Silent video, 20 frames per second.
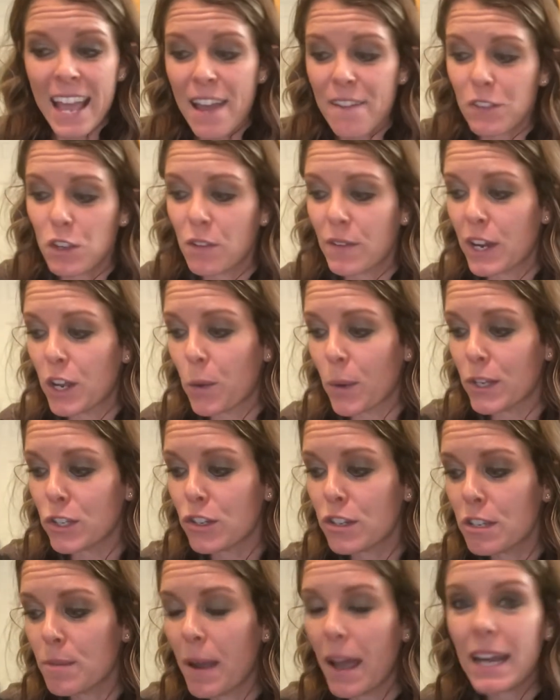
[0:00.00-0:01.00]
If you have any
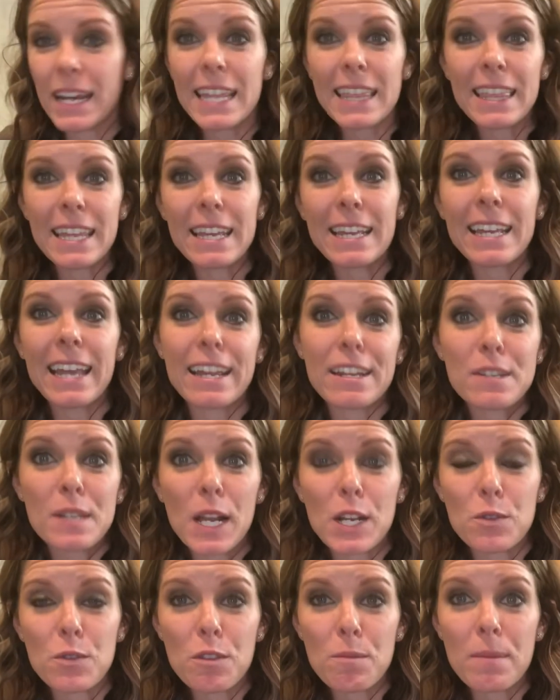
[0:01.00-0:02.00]
questions about anything, get in
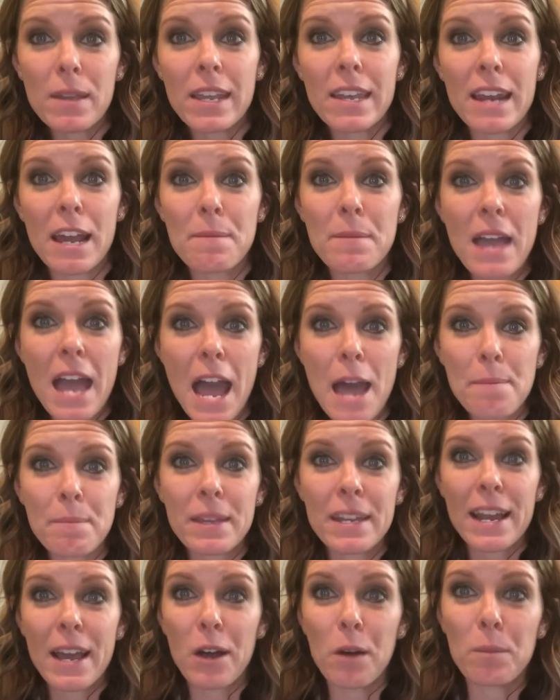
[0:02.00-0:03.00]
touch with me, and I'd be
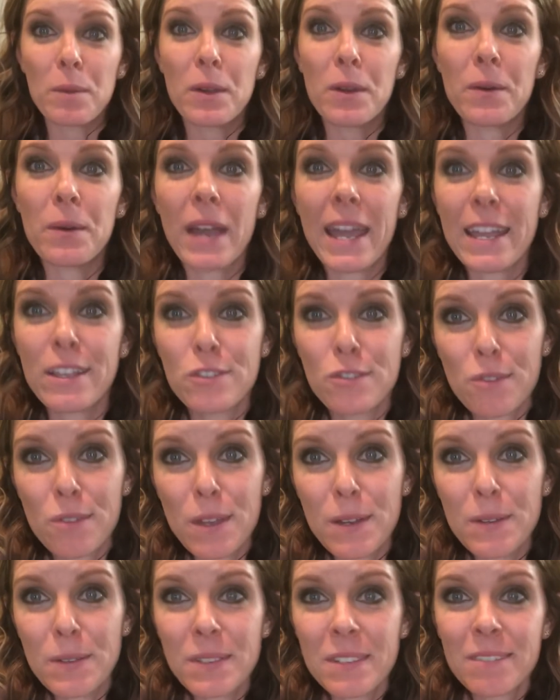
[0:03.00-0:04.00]
happy to help you answer
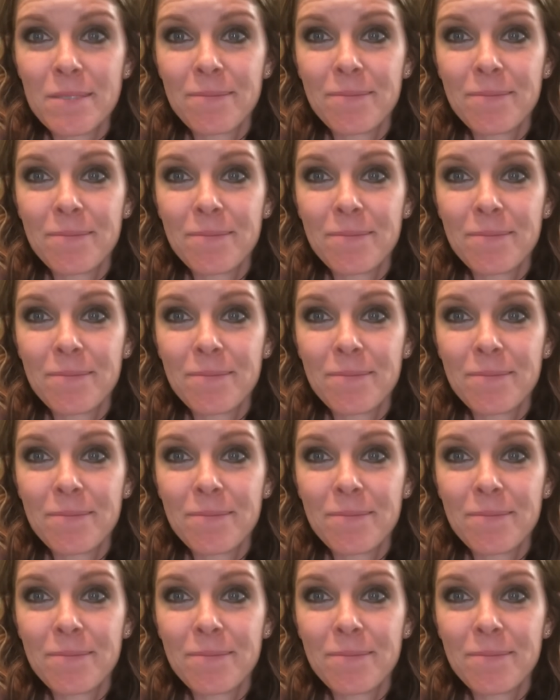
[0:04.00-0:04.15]
those.